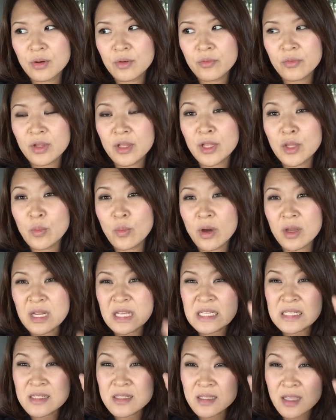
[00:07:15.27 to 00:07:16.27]
really want
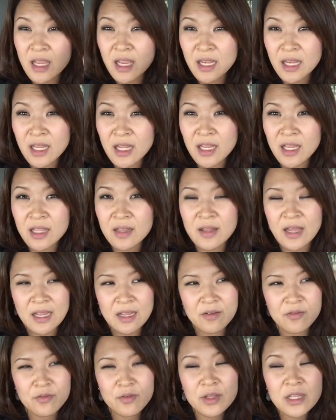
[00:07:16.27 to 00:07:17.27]
a skinny,
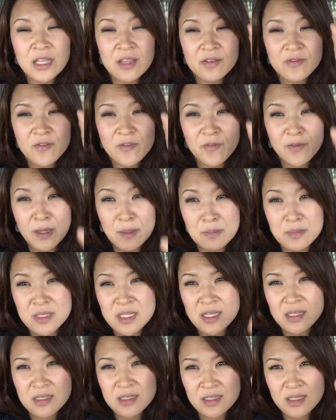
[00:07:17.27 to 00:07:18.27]
like really
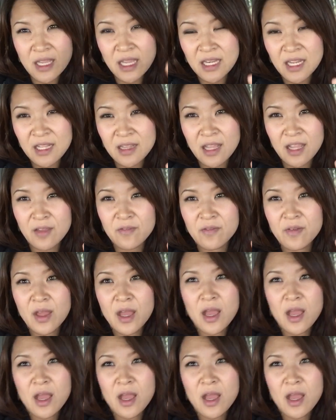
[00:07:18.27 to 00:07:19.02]
flimsy skinny, like